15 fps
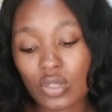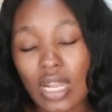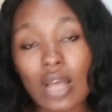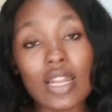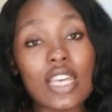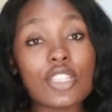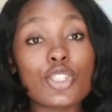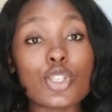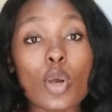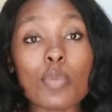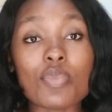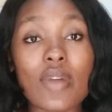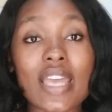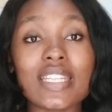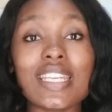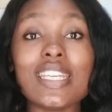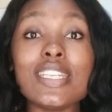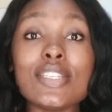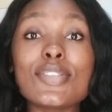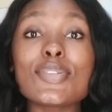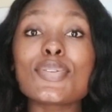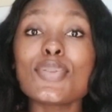Now let's jump right
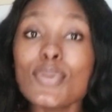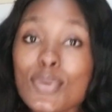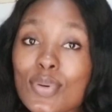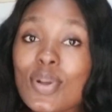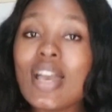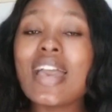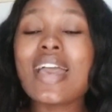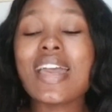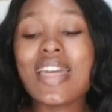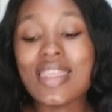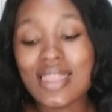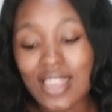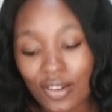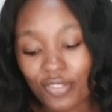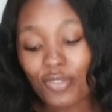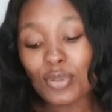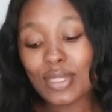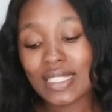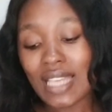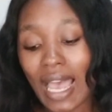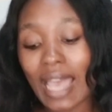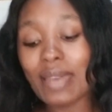into the
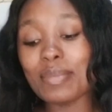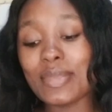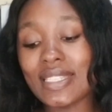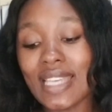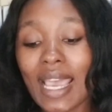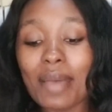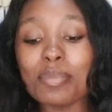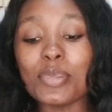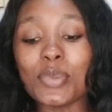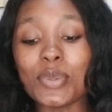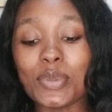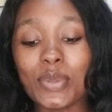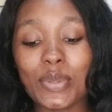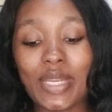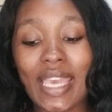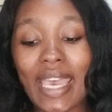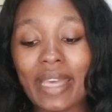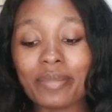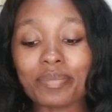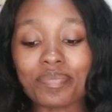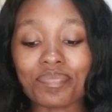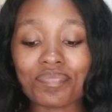food timetable. Okay,